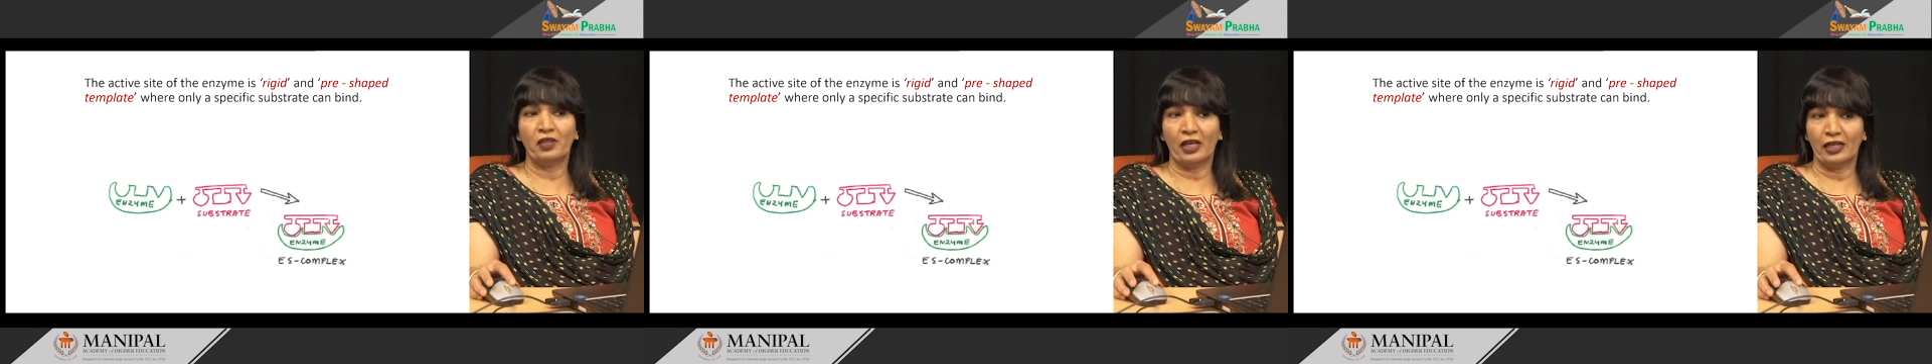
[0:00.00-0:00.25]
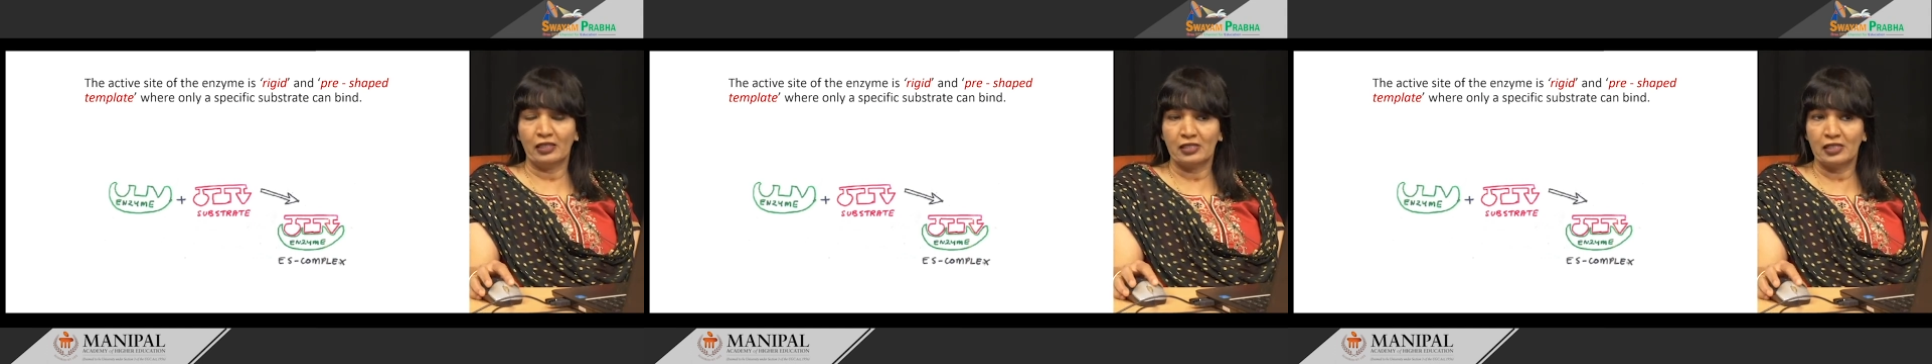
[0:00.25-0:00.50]
the
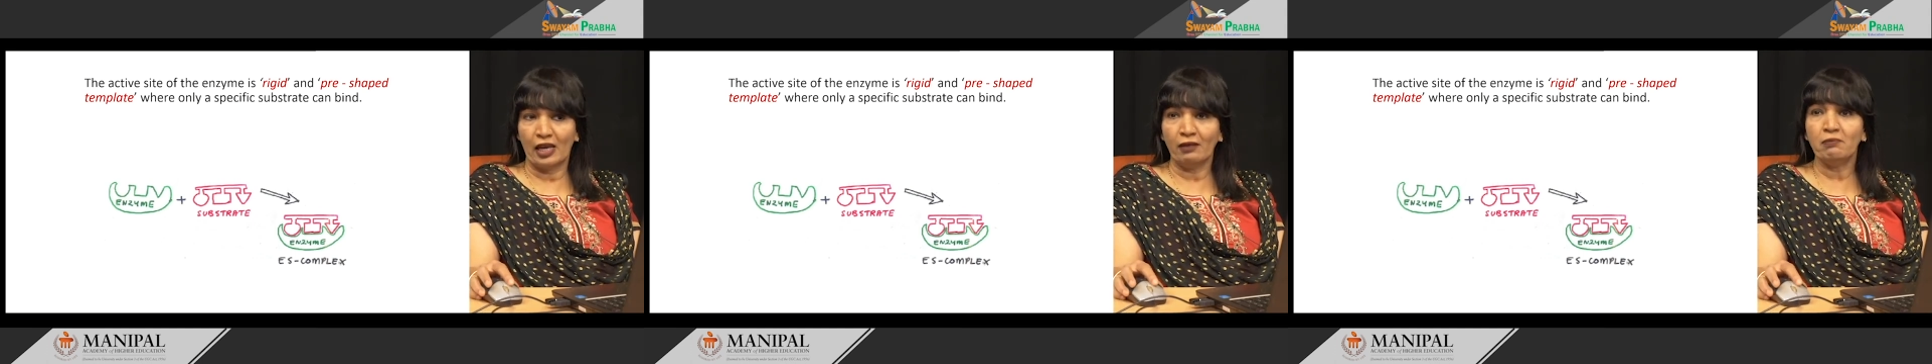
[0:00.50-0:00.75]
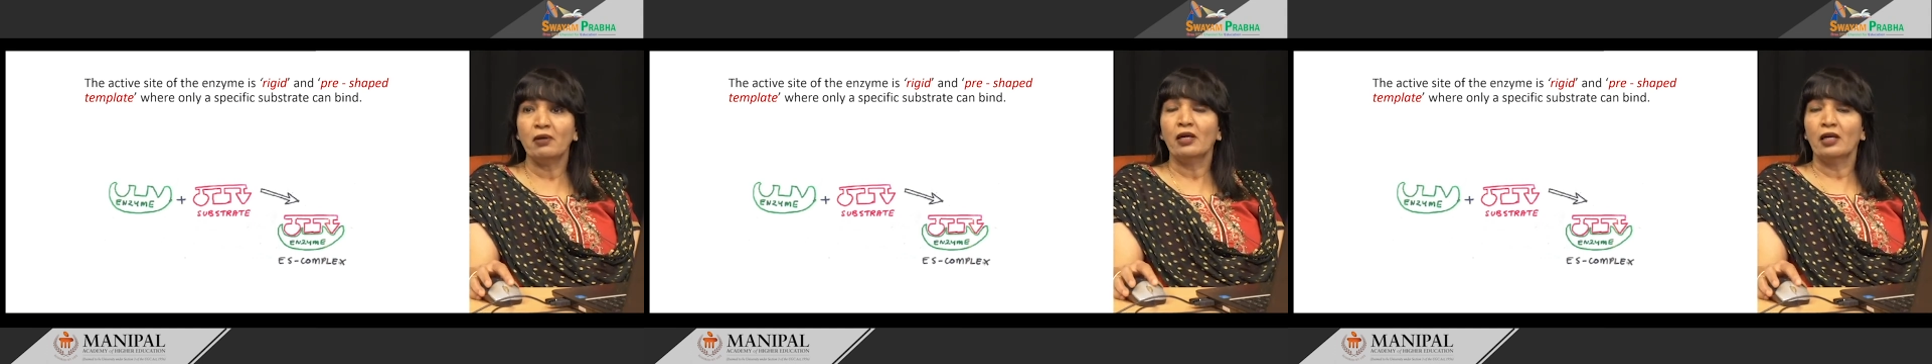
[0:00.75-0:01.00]

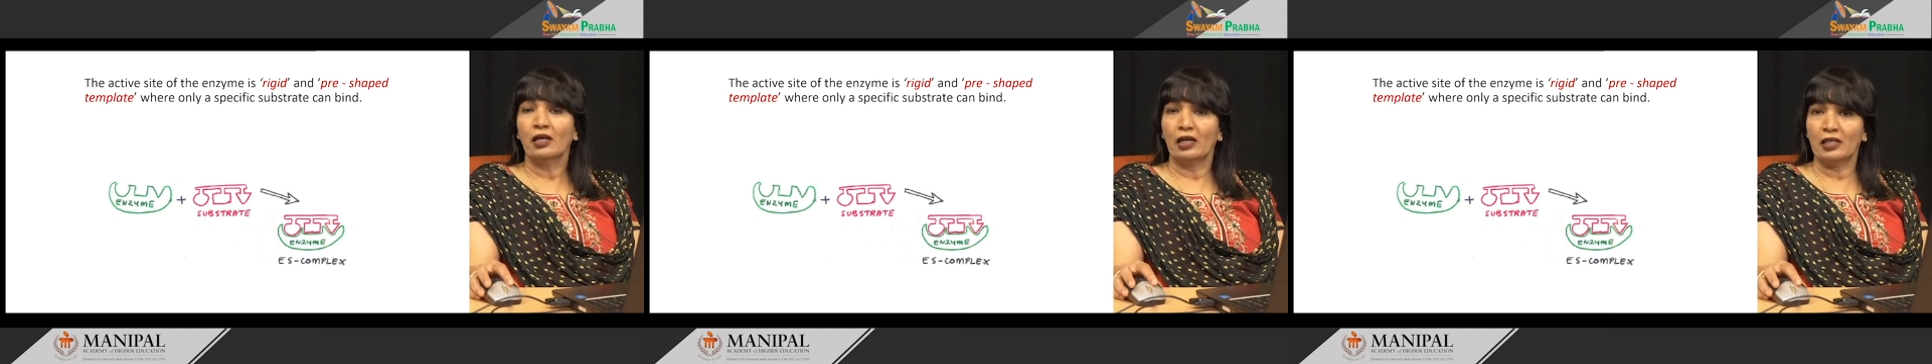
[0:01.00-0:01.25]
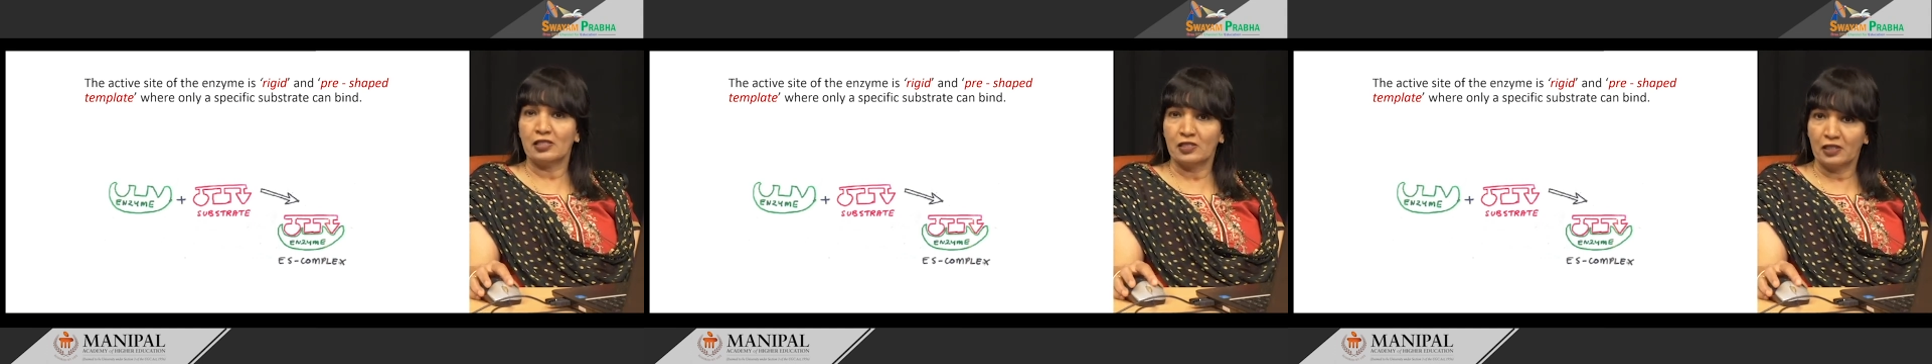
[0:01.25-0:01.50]
enzyme
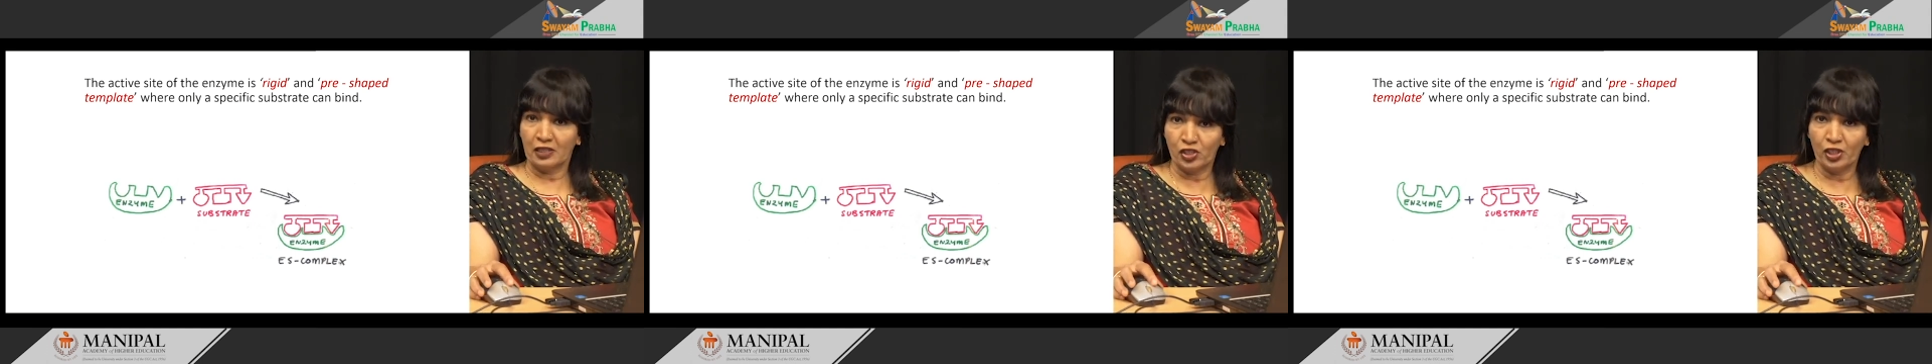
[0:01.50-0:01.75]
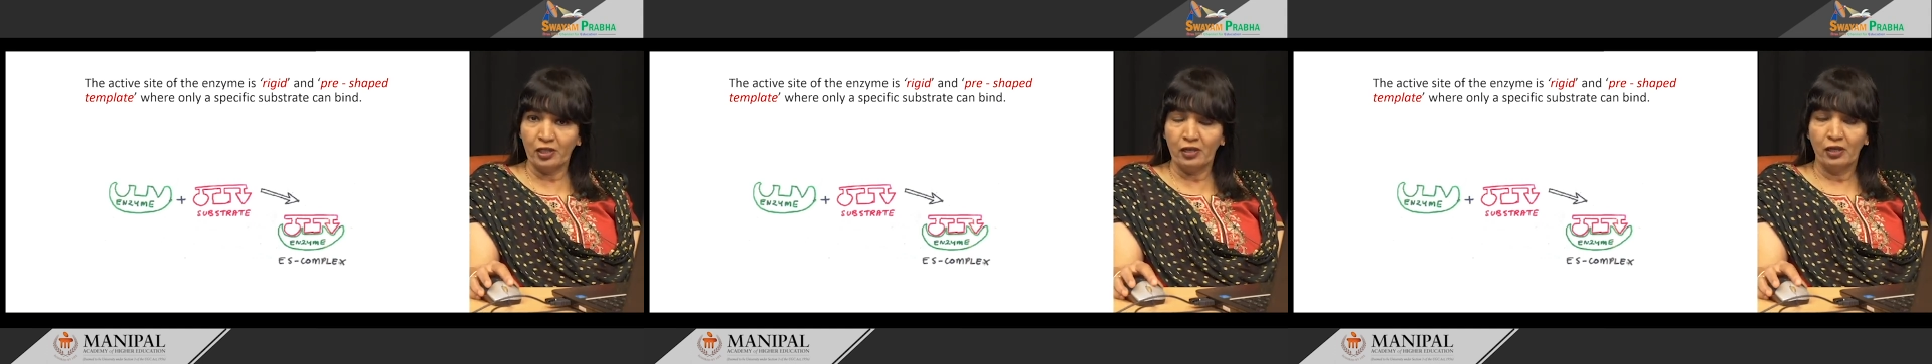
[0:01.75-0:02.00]
is
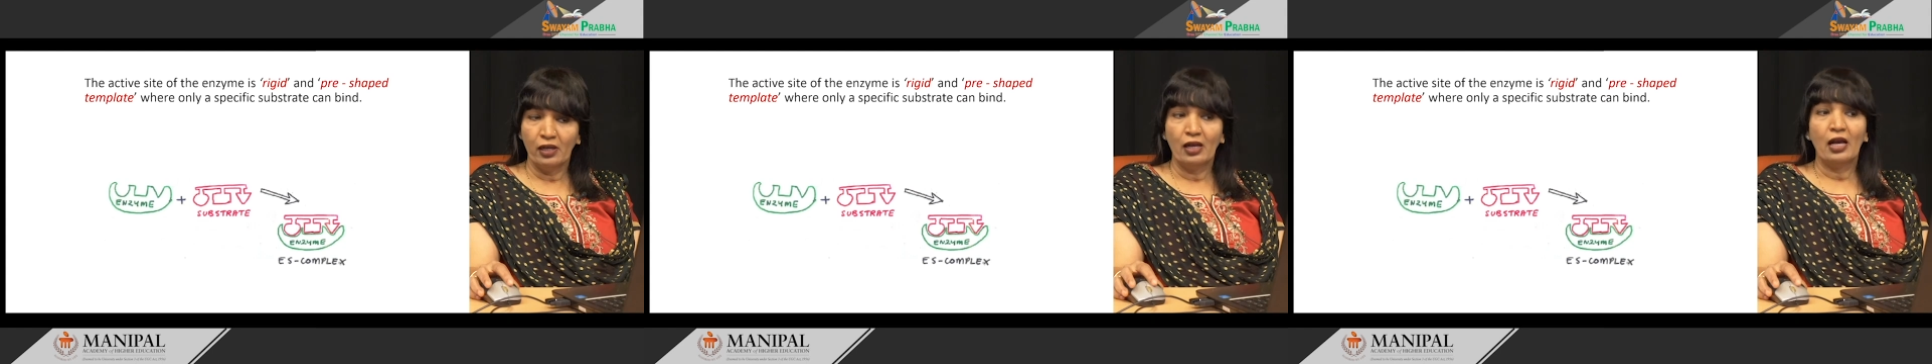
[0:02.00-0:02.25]
rigid